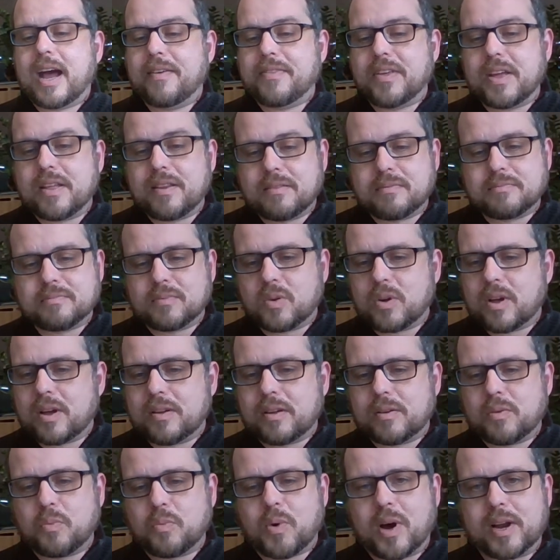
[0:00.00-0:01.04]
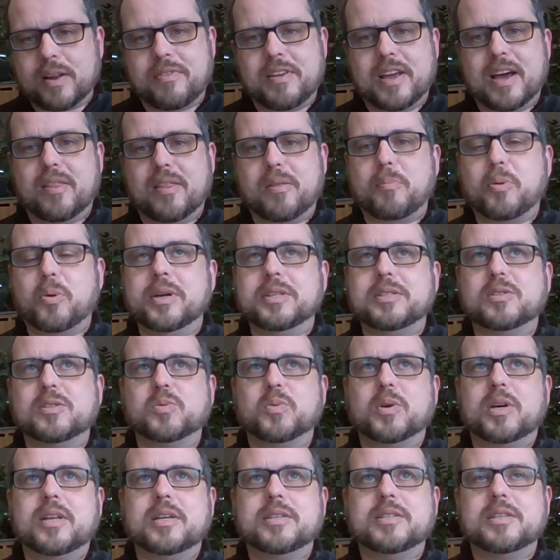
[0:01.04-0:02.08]
And then one of the other points
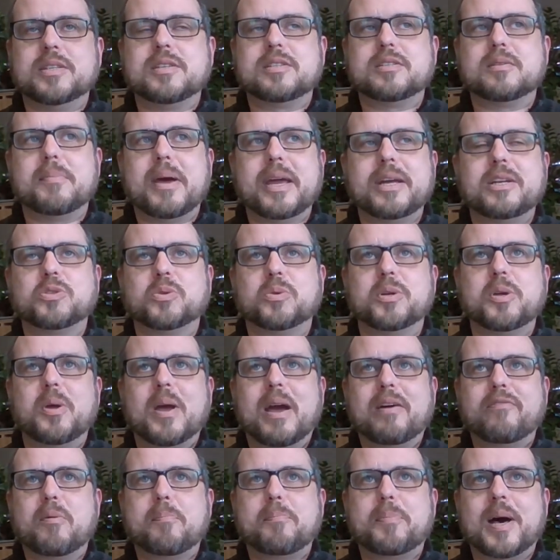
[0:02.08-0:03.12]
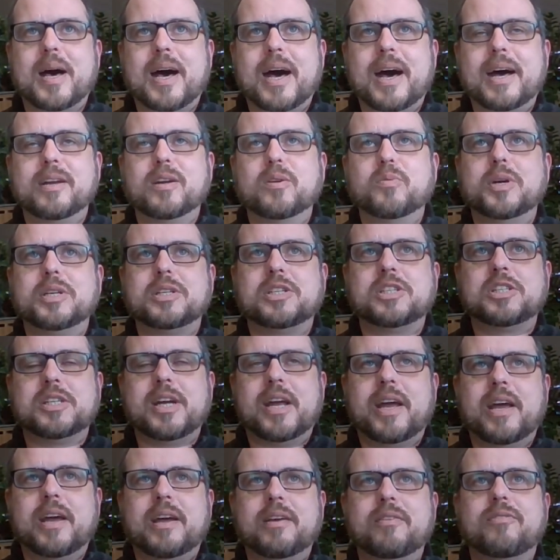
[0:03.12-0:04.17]
as well is, is to make sure you have a partner which
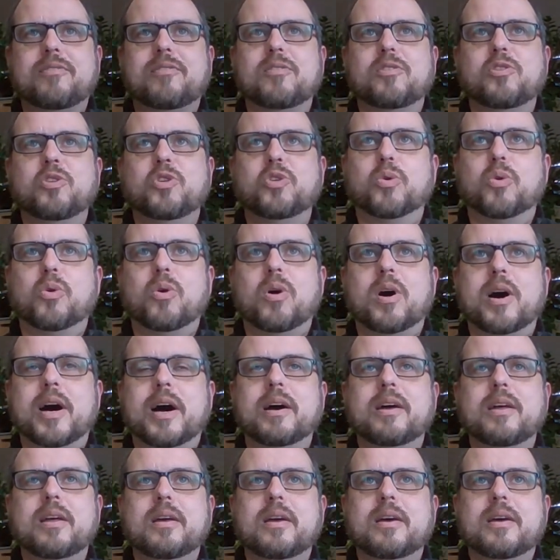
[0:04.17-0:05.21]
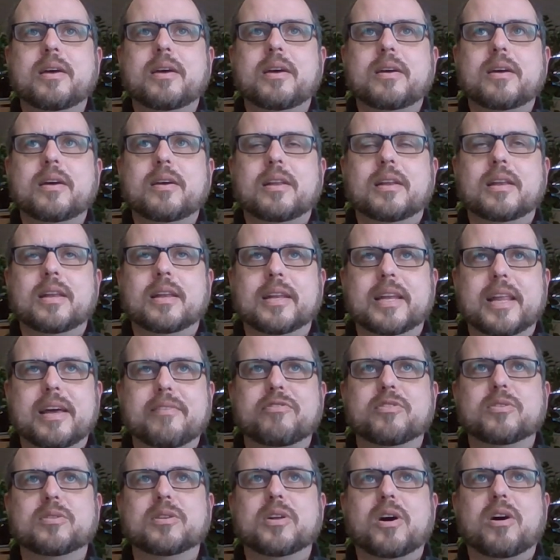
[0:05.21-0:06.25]
shares your
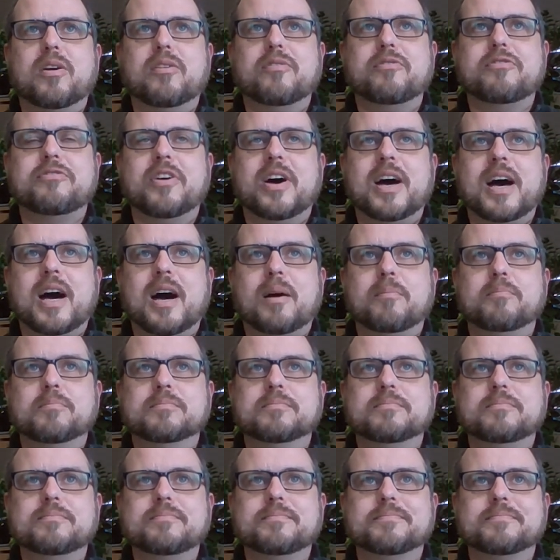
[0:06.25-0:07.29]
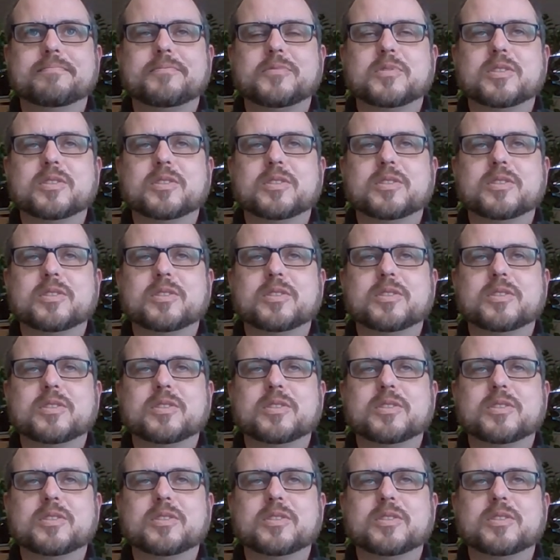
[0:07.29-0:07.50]
level of um,